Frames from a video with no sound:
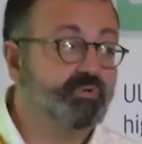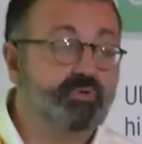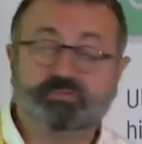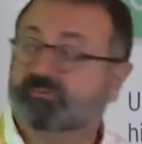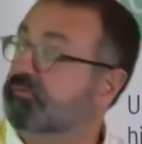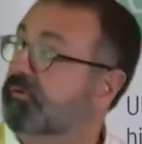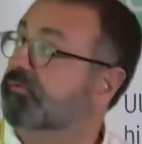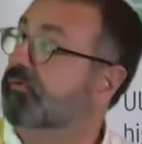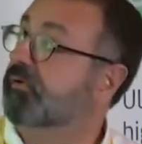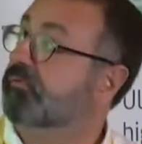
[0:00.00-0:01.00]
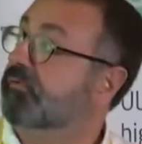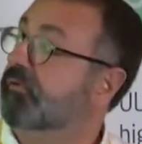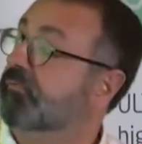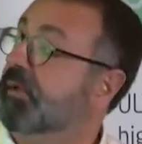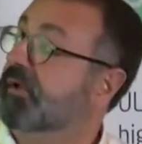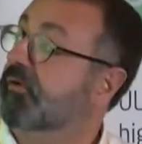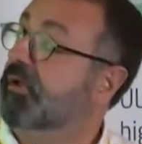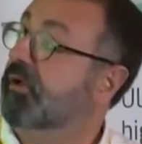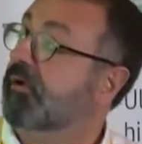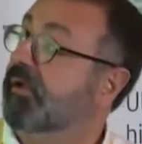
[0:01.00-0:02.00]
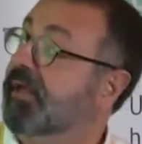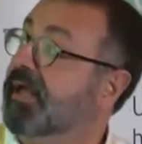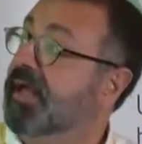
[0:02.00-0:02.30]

joys of my career.